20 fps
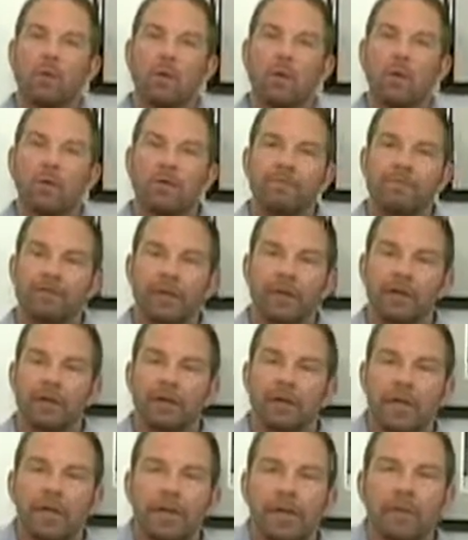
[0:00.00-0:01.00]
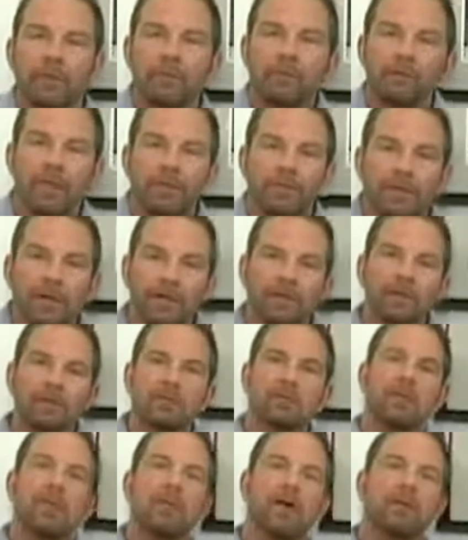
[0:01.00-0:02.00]
what finger length
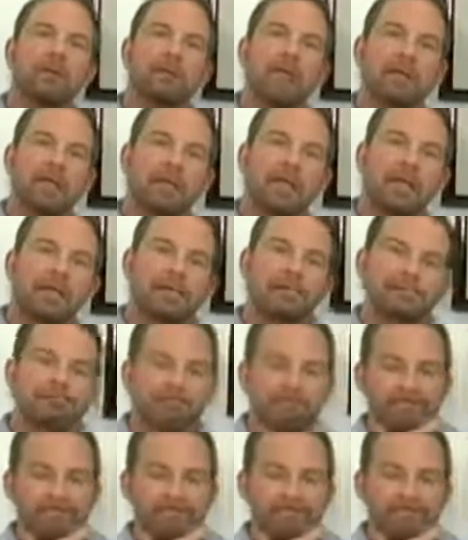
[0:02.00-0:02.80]
reveals about a man.